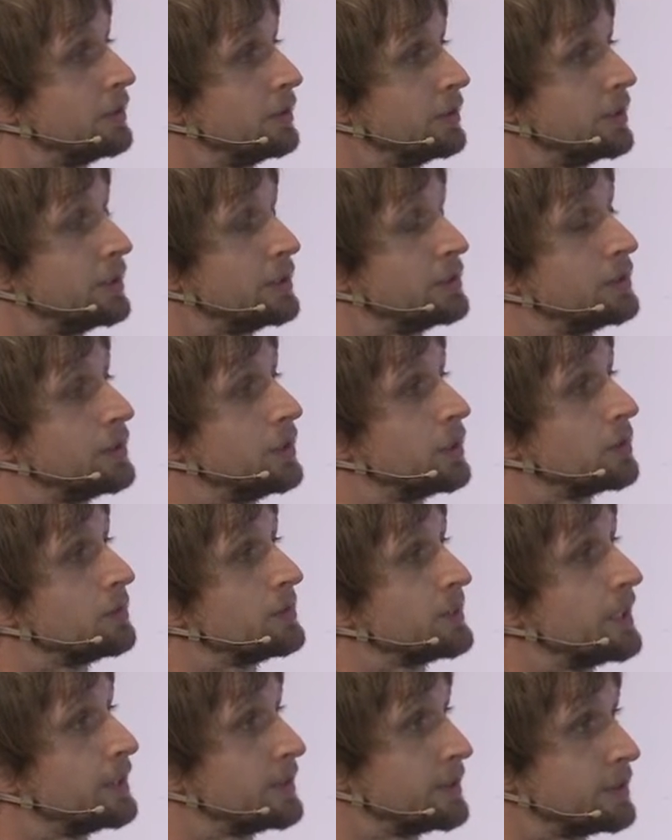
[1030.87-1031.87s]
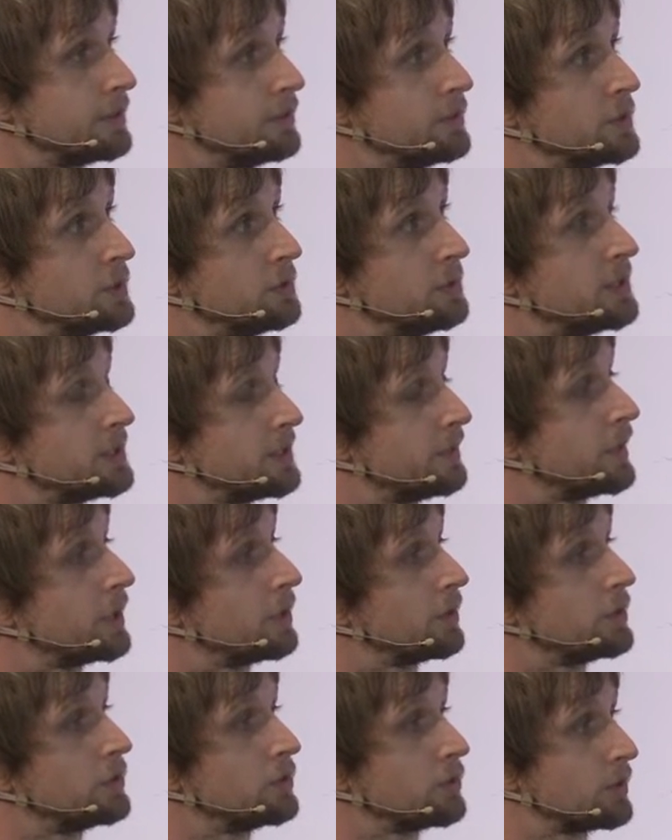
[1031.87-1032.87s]
the circumstances of a specific
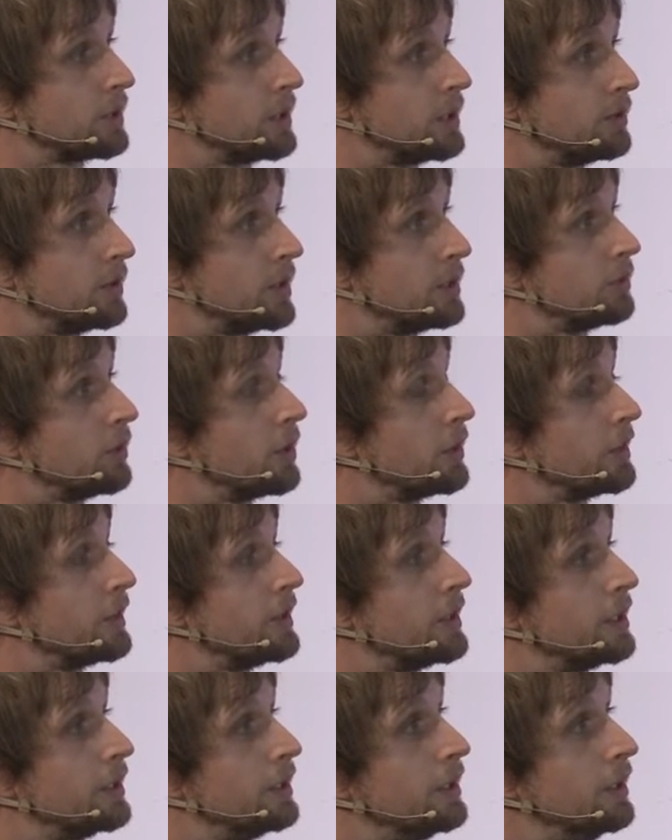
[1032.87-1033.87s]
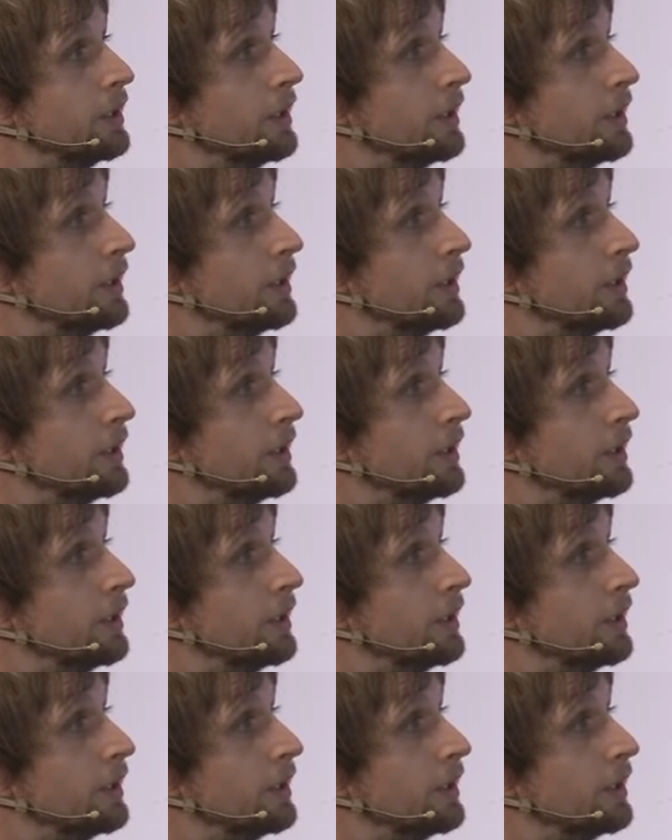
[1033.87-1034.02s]
country and, and what the,